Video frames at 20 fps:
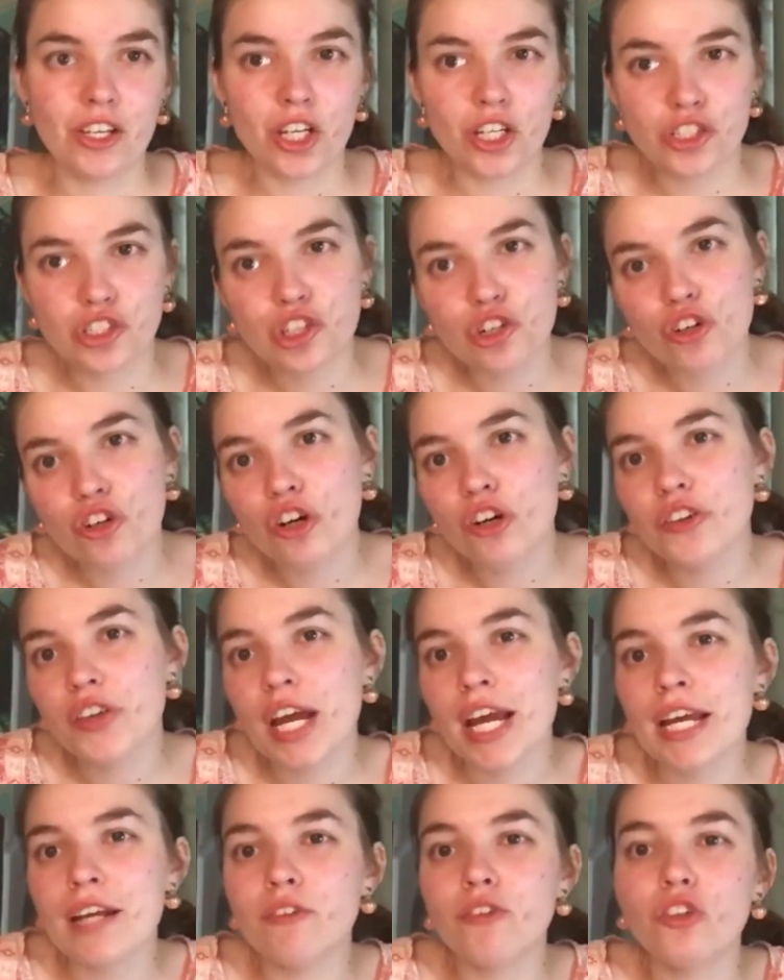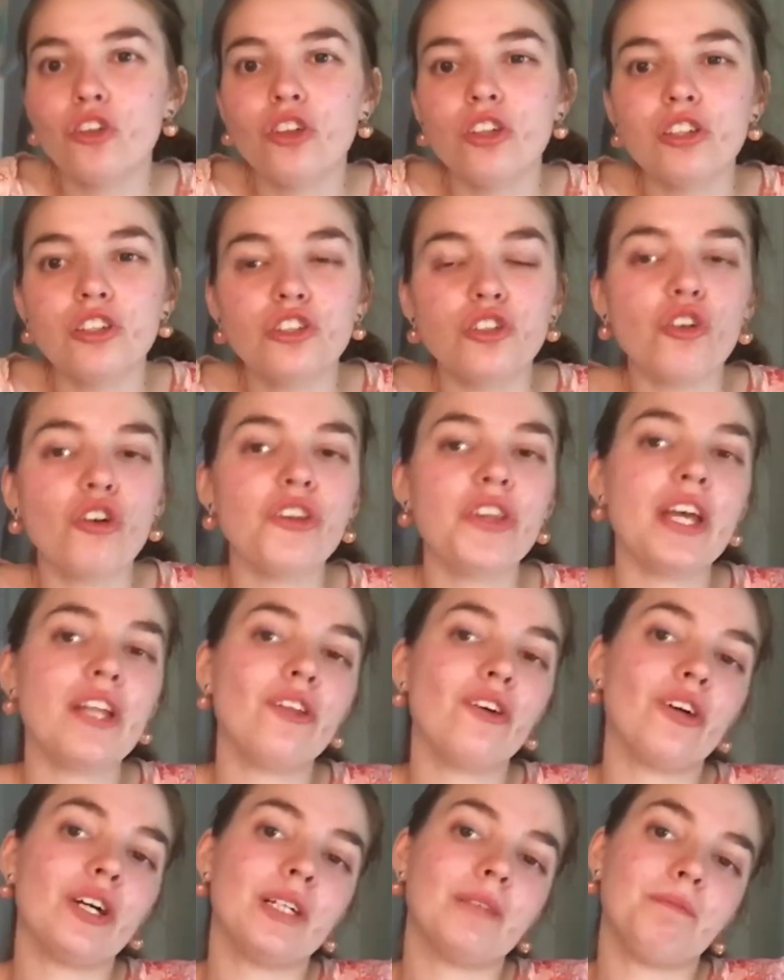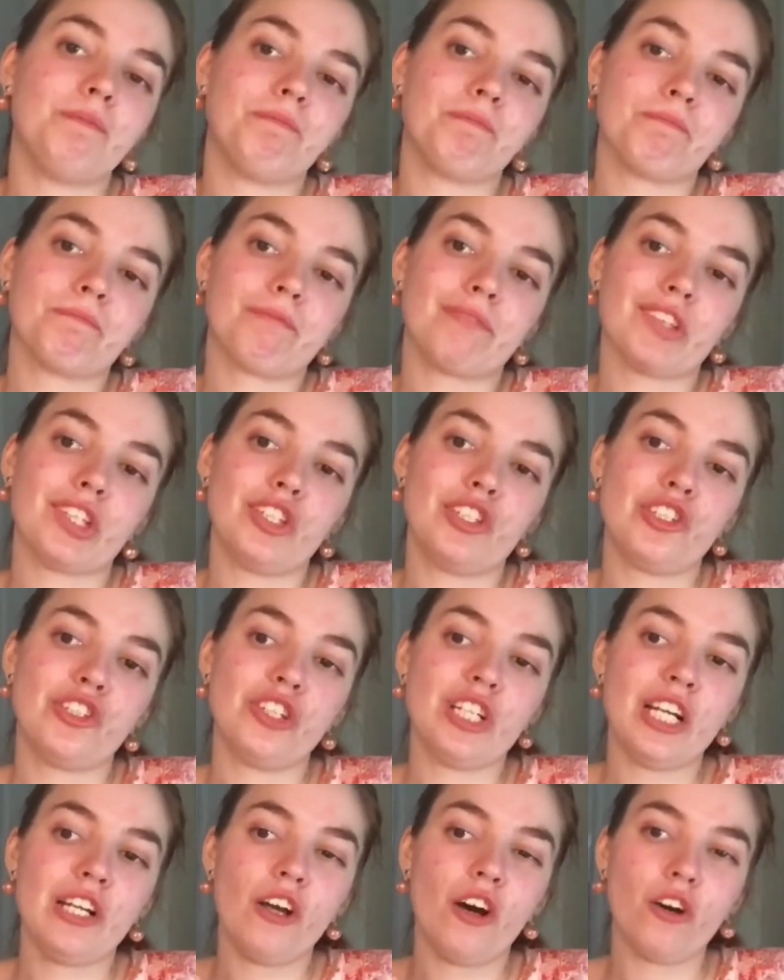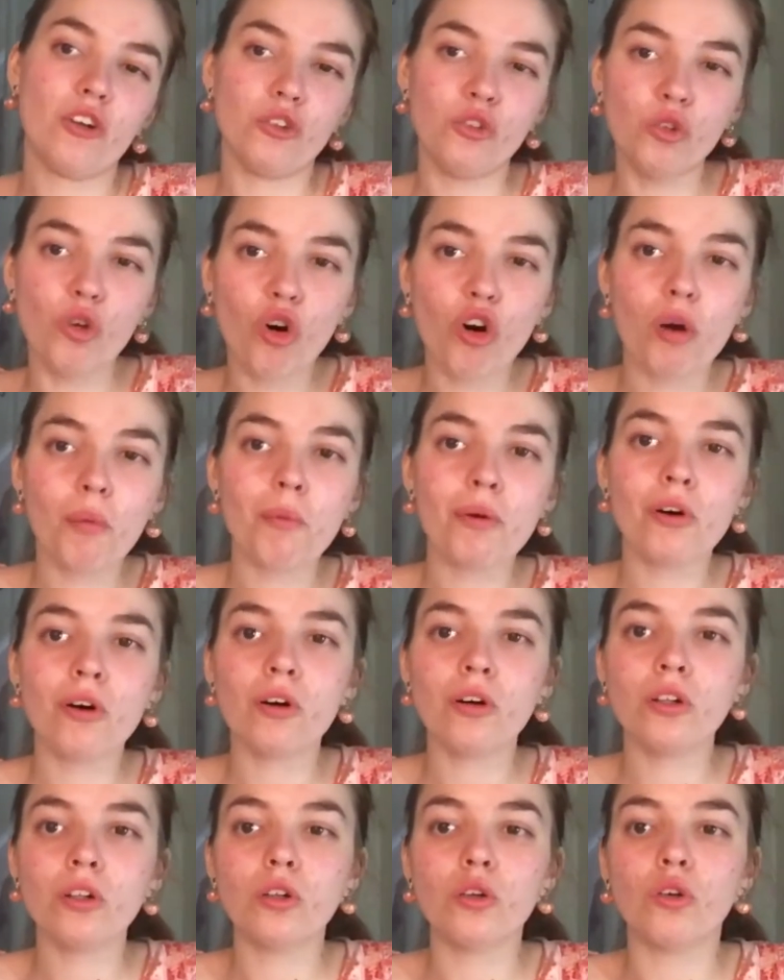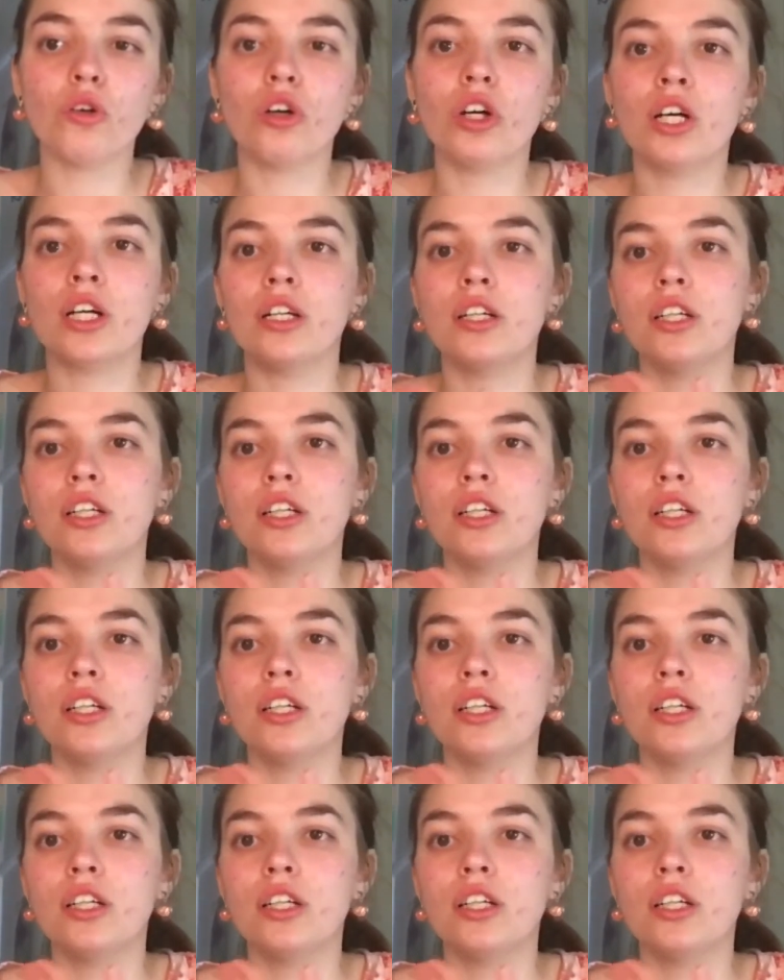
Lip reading: sure they're not normal or